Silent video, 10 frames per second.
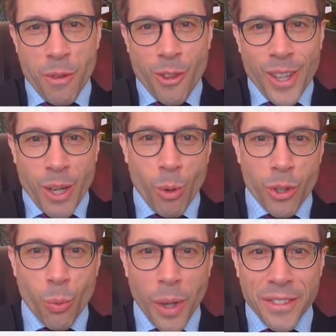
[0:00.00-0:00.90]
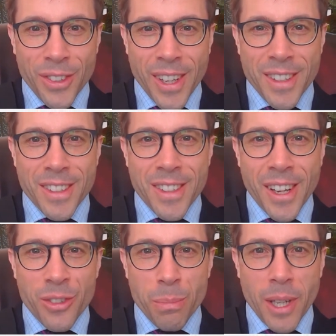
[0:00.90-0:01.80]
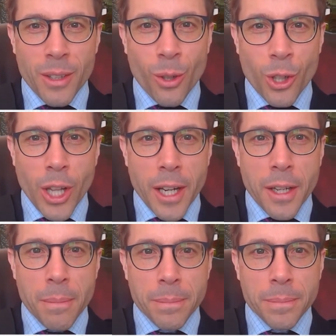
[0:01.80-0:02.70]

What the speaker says: think what a one-sided dice might look like.